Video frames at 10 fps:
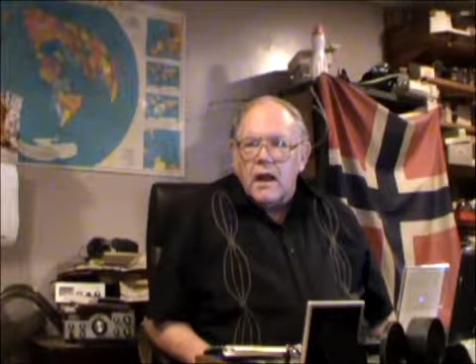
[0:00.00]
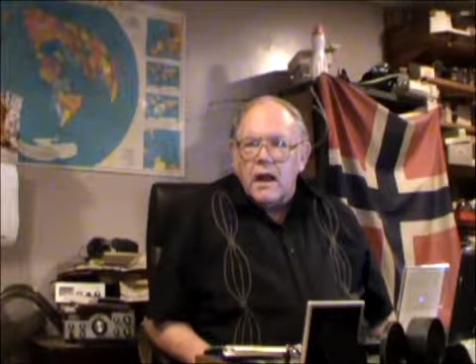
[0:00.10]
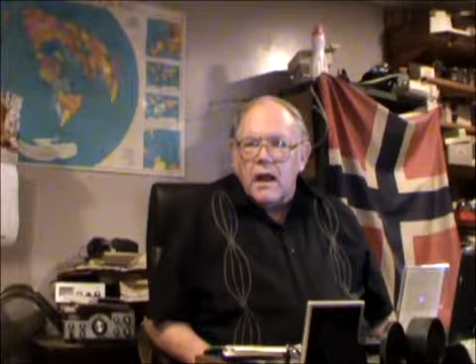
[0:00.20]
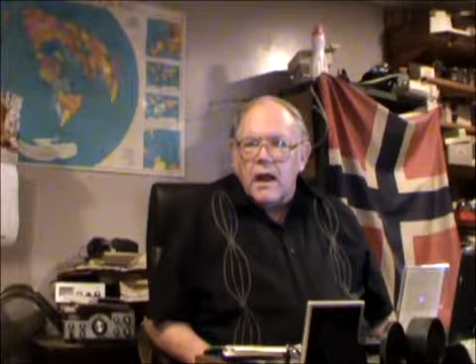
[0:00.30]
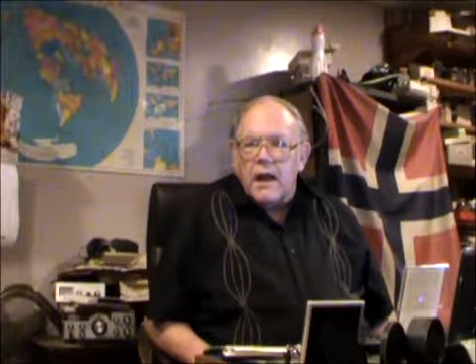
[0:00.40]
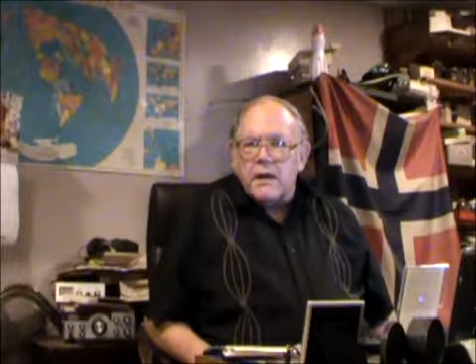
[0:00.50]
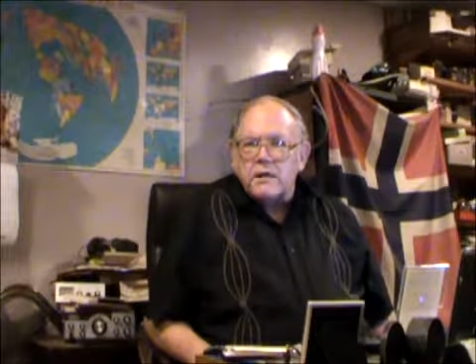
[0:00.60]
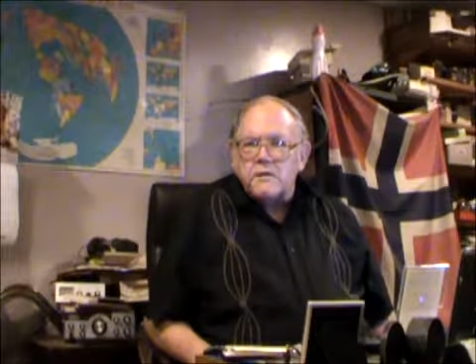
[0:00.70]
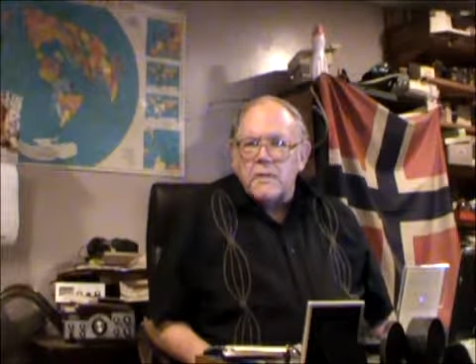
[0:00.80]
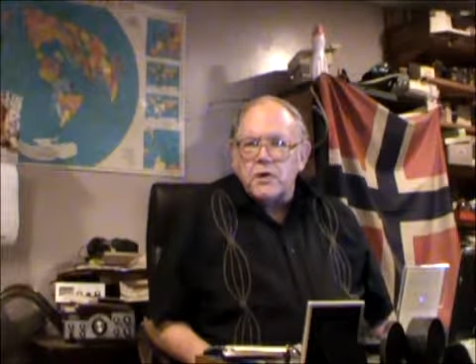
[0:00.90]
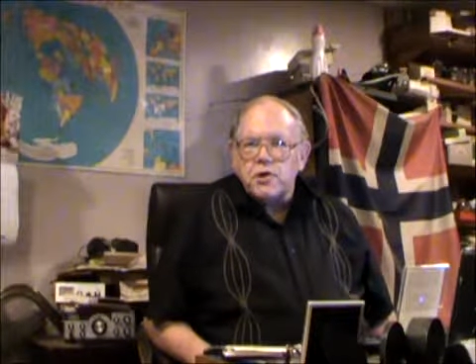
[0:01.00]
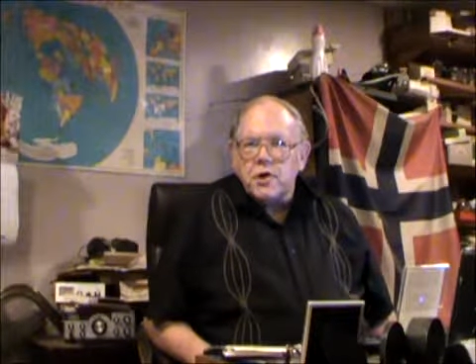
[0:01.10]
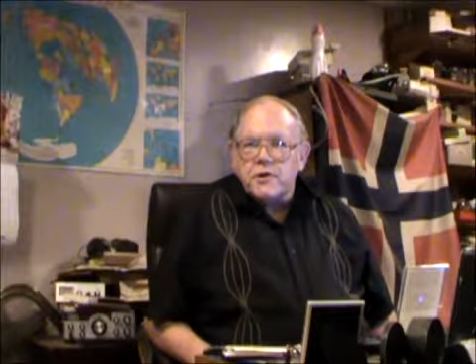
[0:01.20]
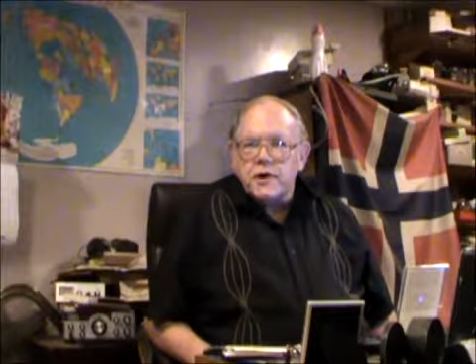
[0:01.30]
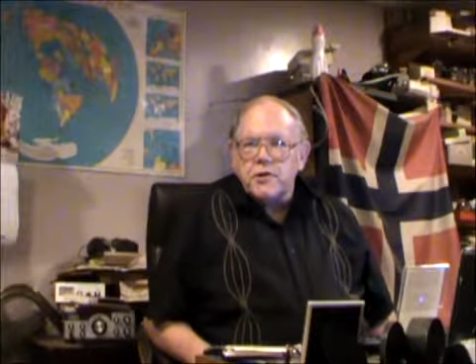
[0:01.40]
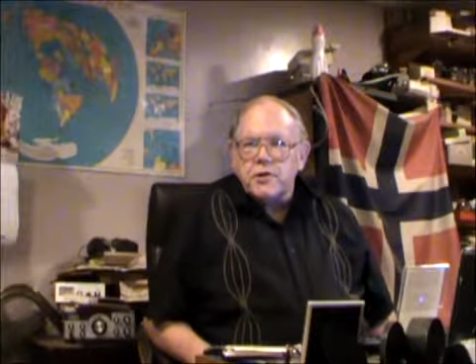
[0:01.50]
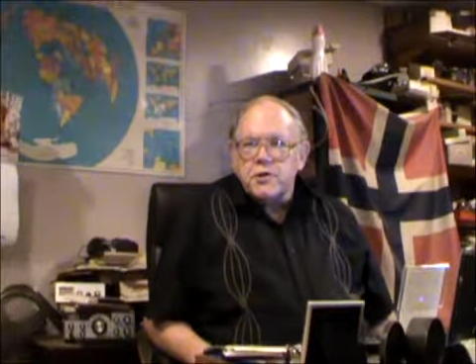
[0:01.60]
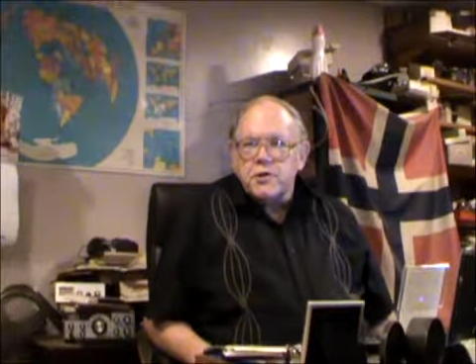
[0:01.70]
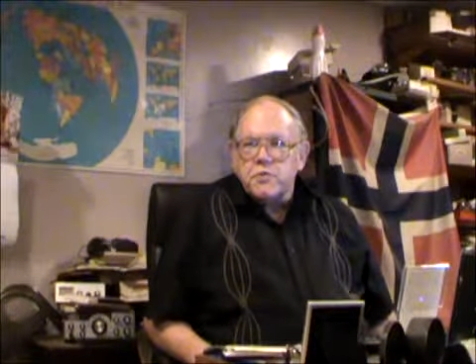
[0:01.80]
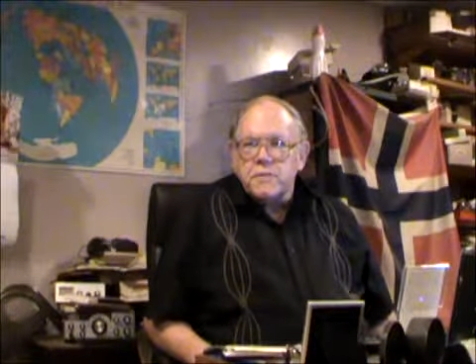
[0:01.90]
And as much
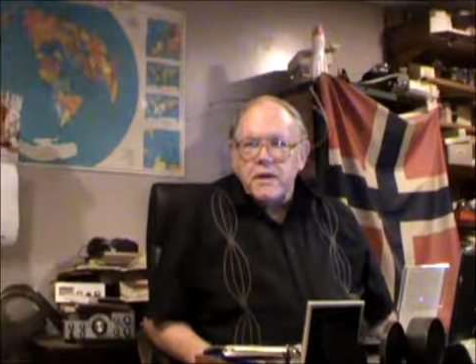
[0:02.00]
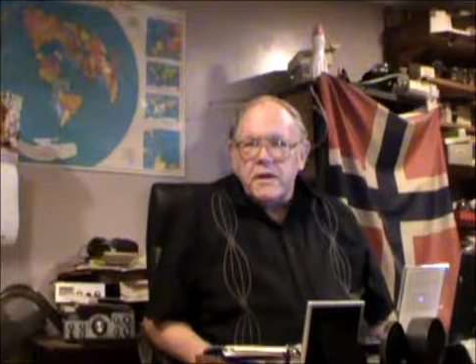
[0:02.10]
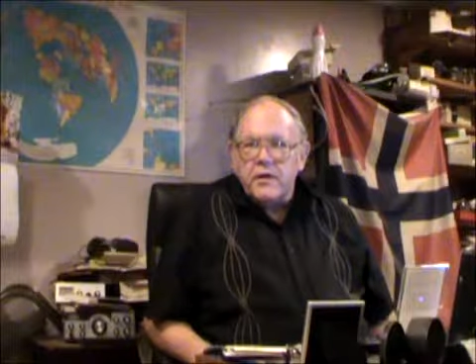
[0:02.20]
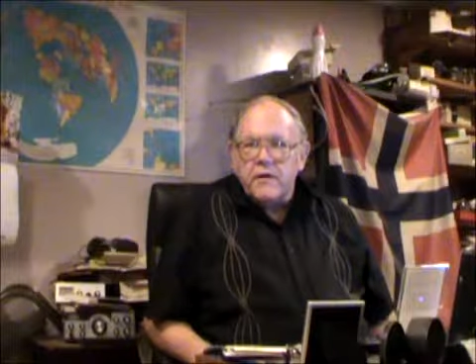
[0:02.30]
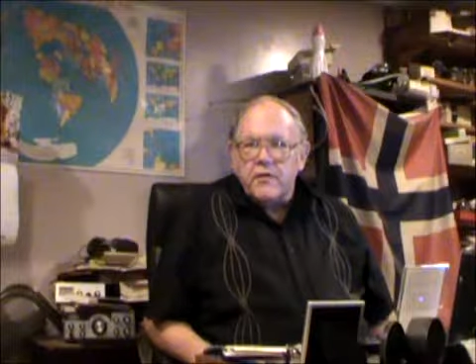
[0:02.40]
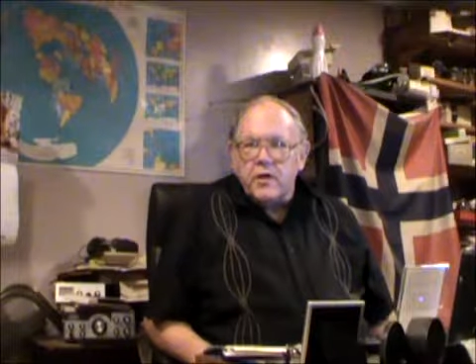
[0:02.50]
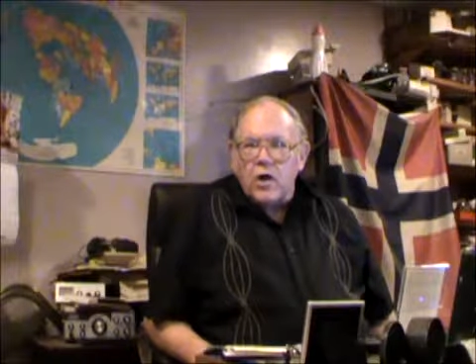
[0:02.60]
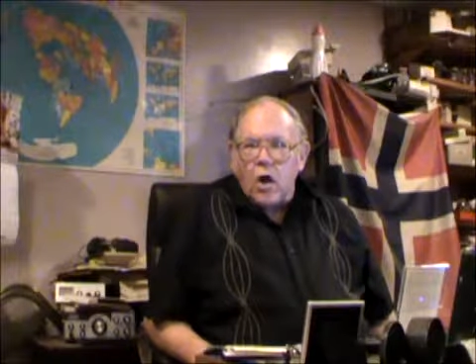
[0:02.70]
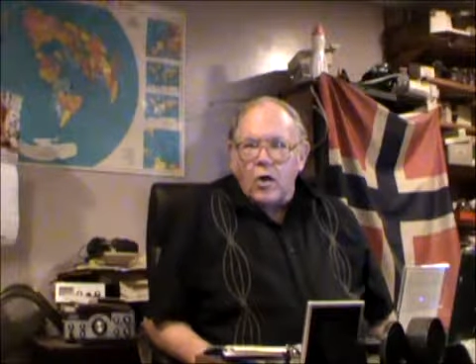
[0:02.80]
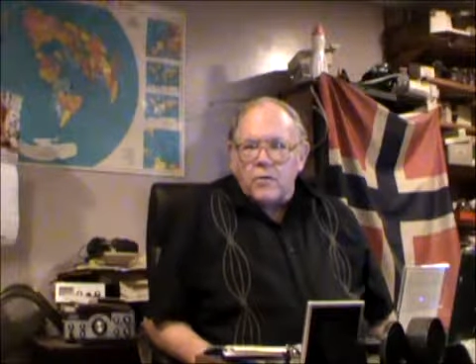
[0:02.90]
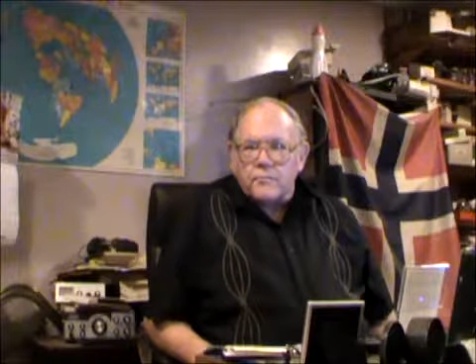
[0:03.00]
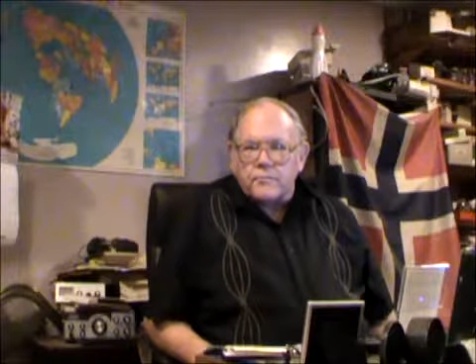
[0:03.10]
attention as was being given to Gaul,